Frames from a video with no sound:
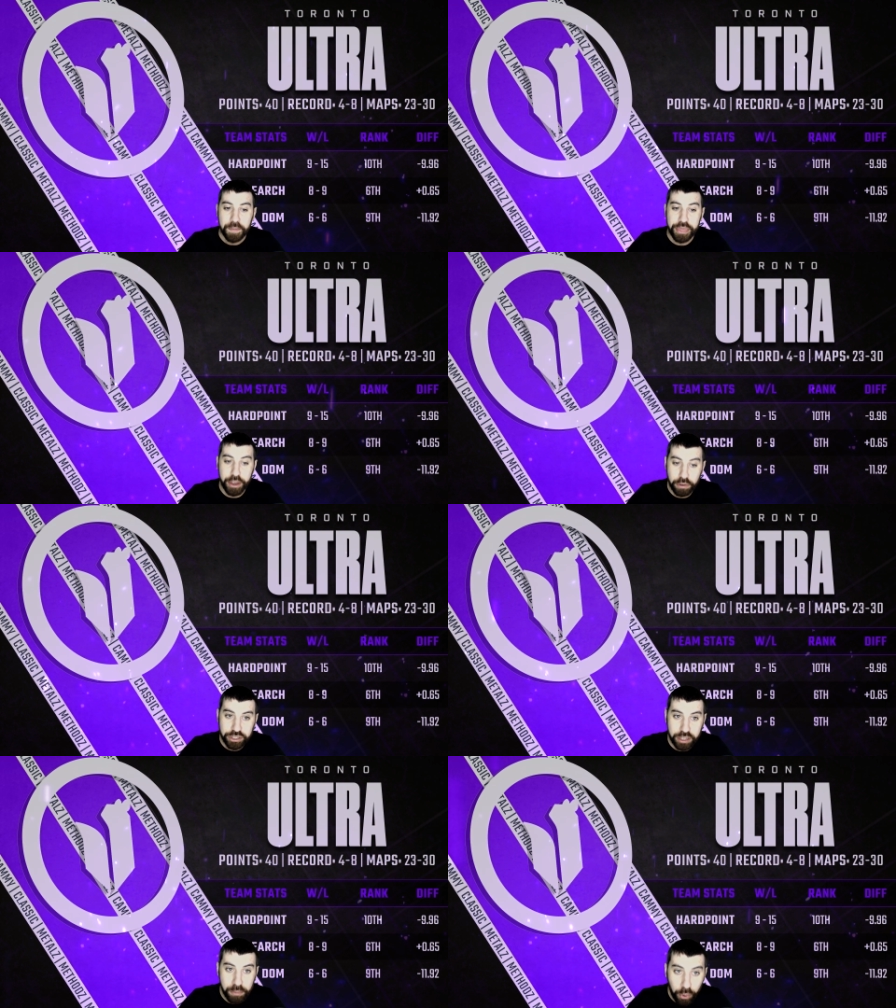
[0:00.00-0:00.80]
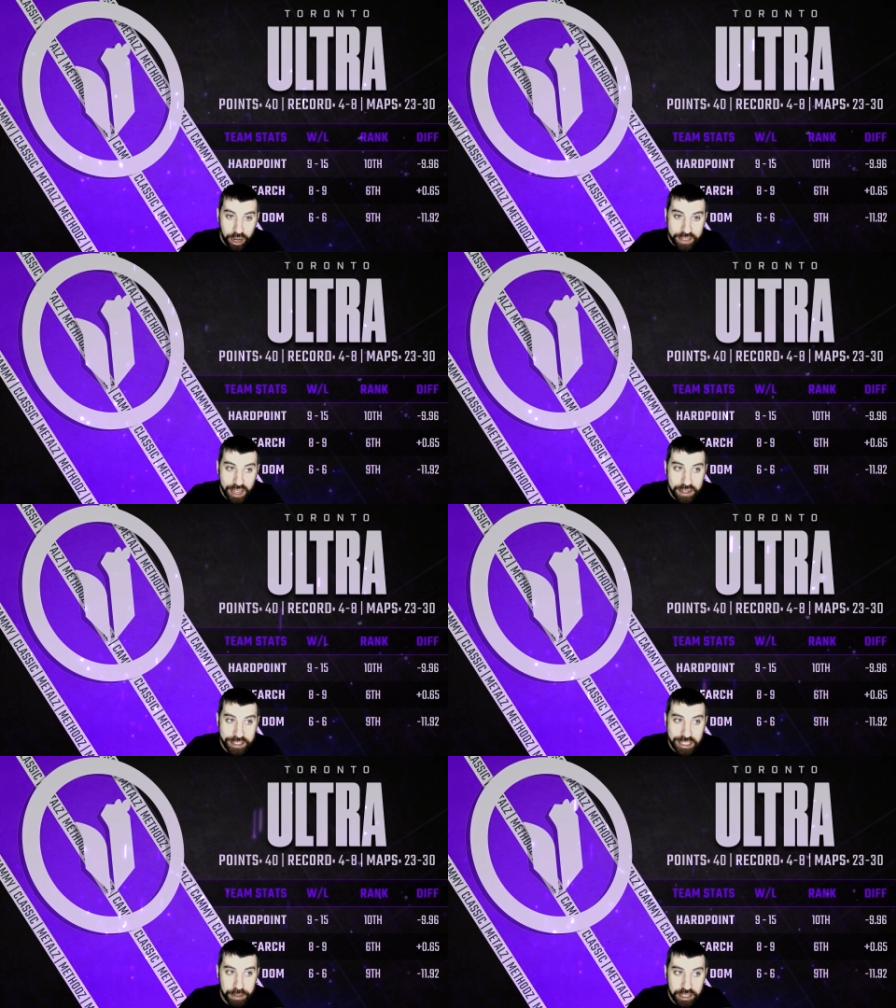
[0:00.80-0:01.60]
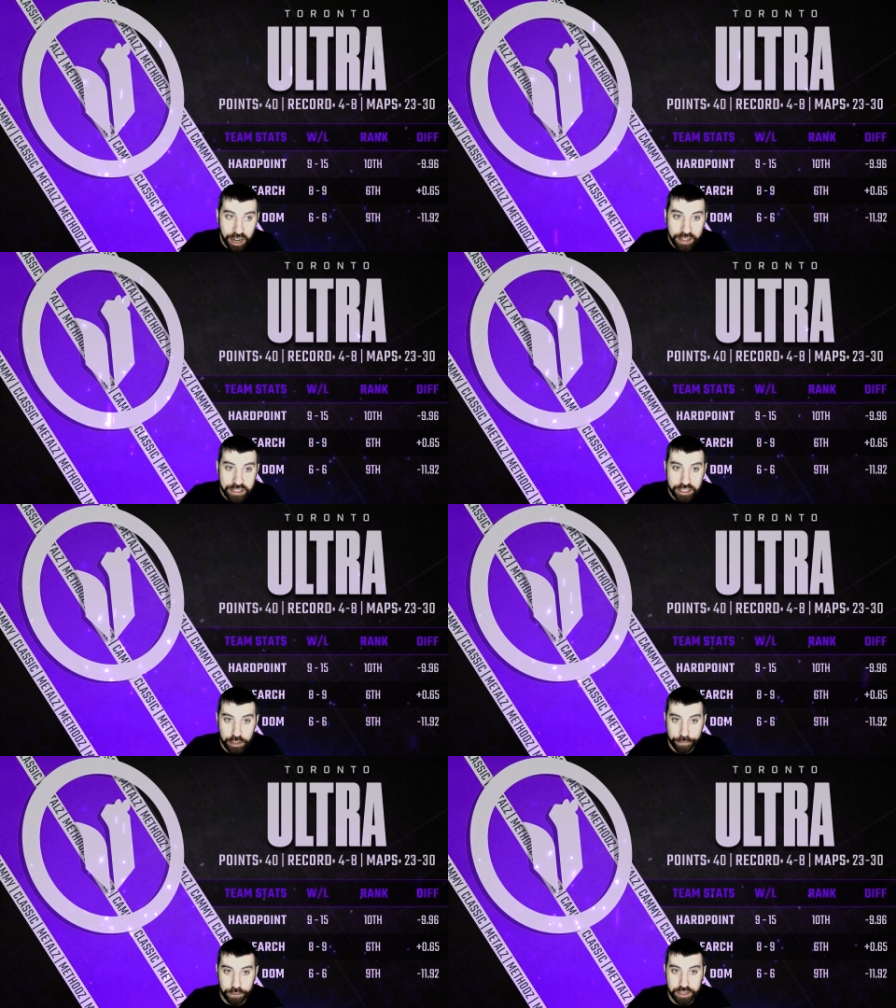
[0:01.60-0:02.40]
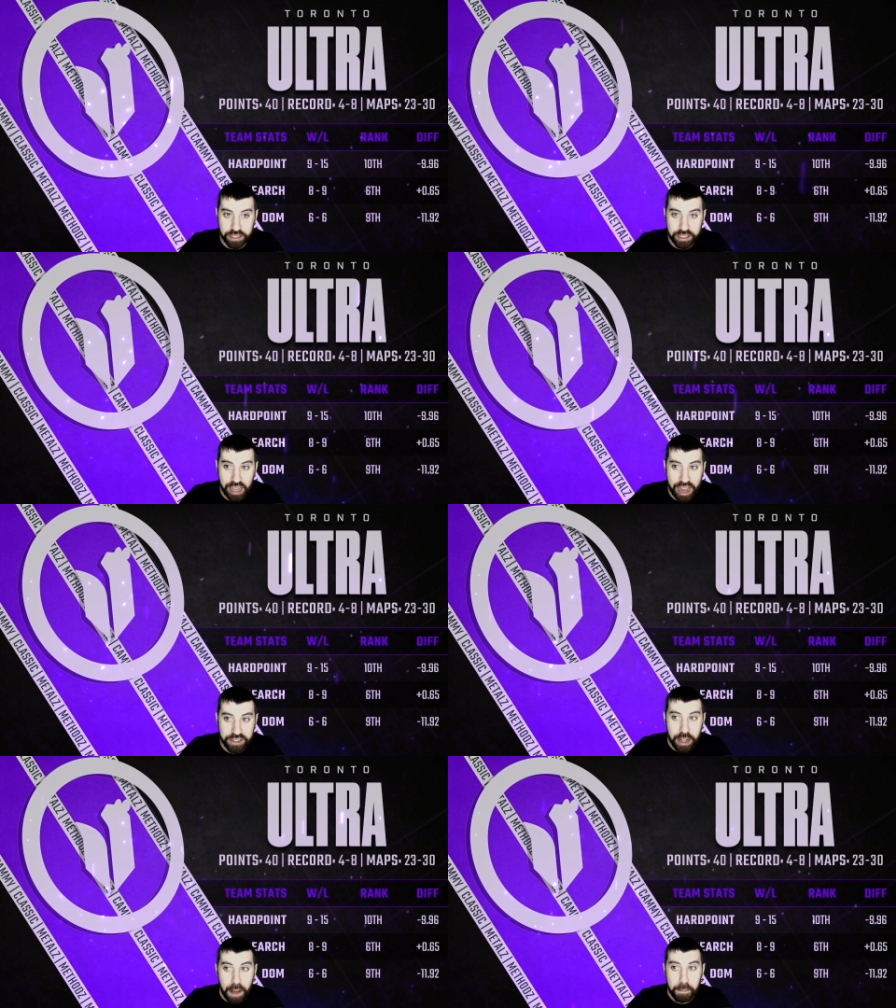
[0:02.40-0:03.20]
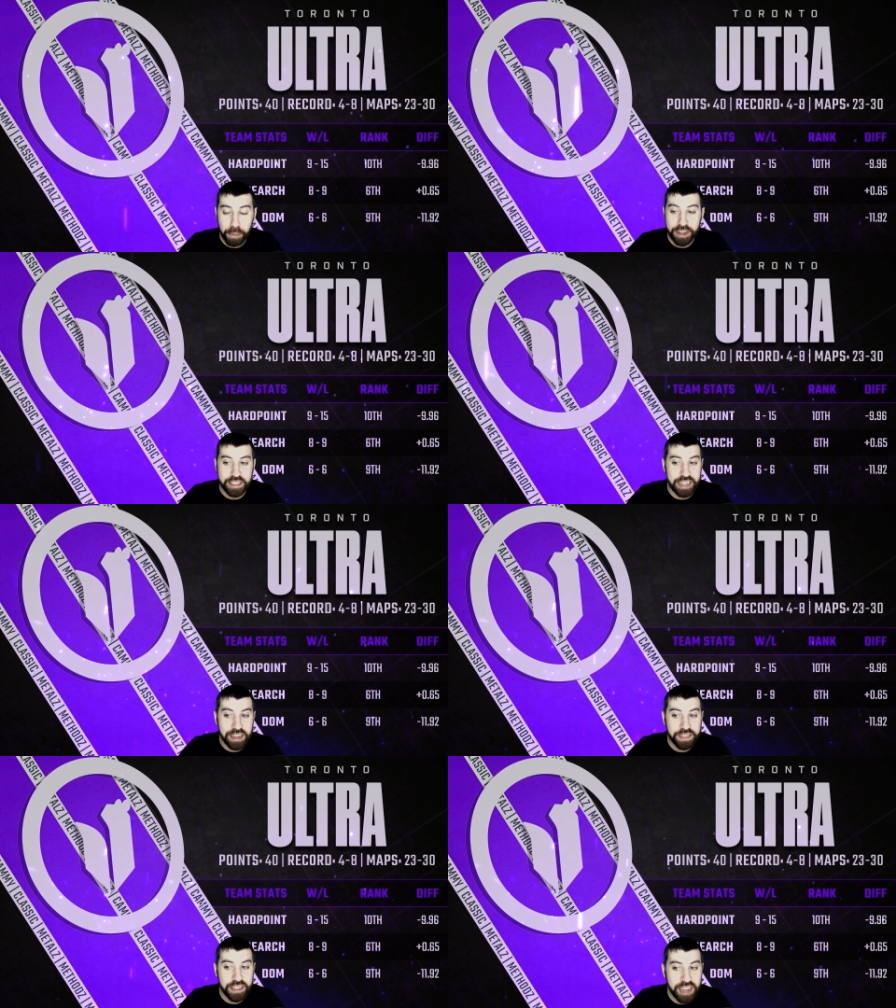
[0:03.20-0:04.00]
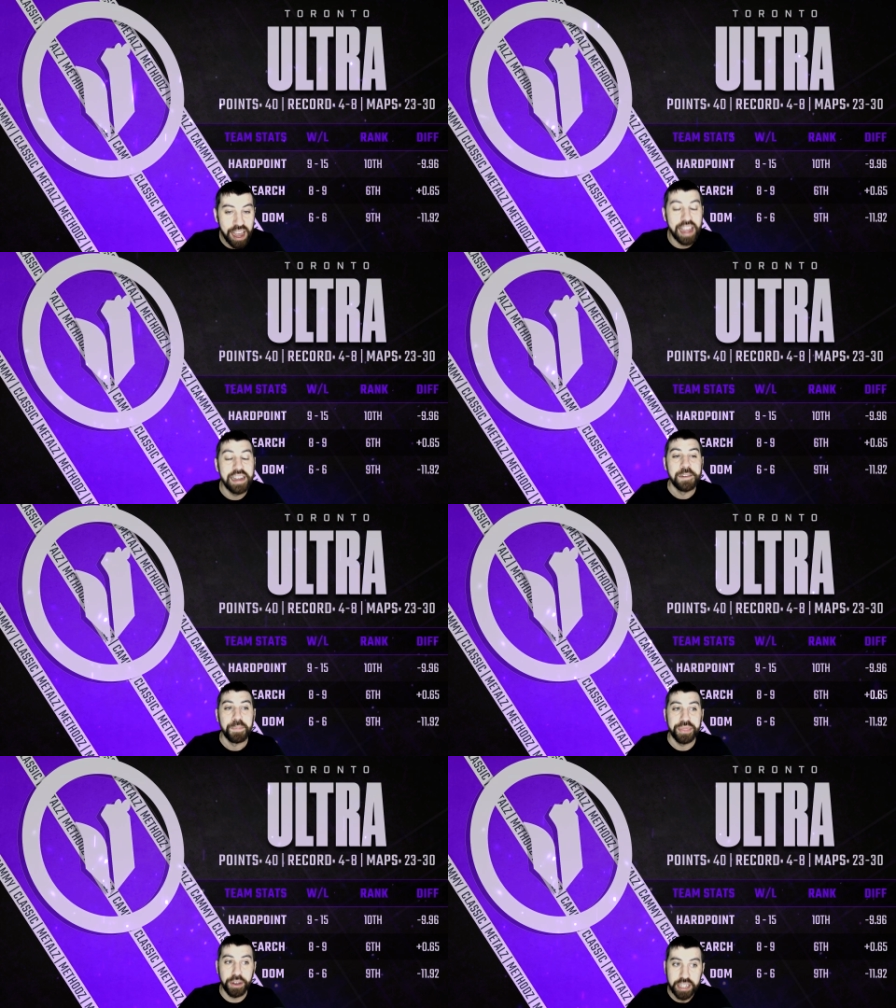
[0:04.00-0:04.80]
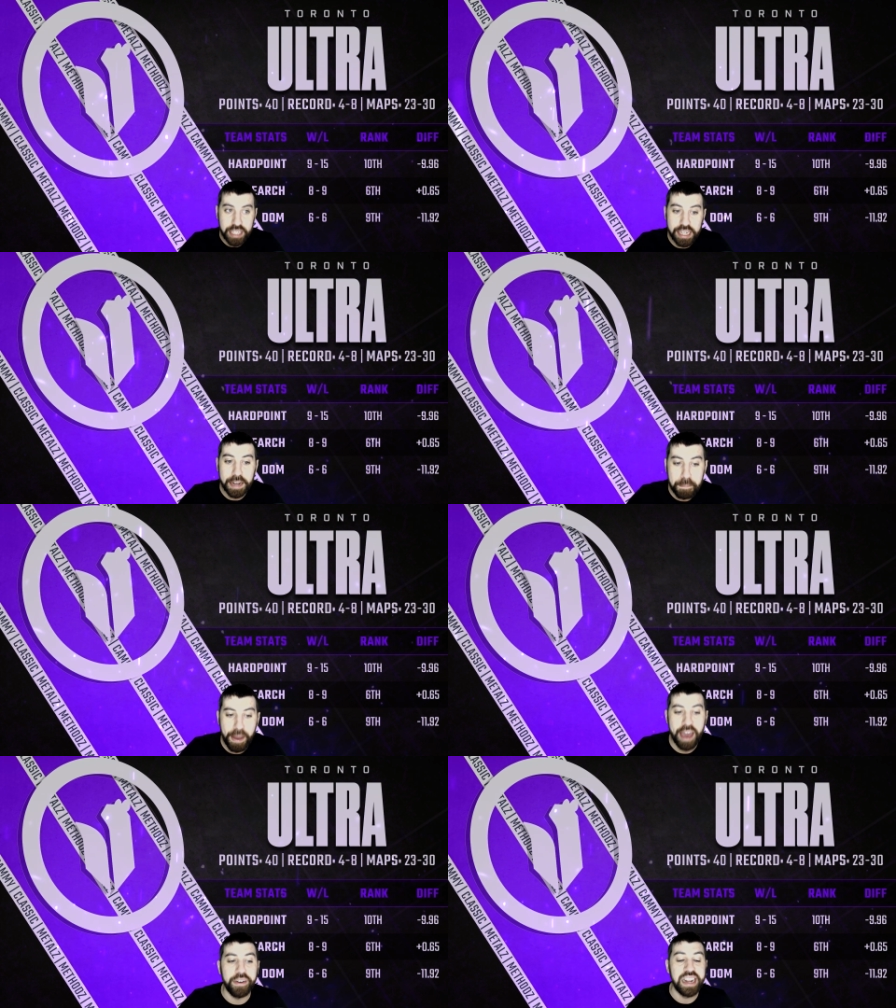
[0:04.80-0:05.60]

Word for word: there's some work that needs to be done still for these guys, but at the end of the day, they're getting better.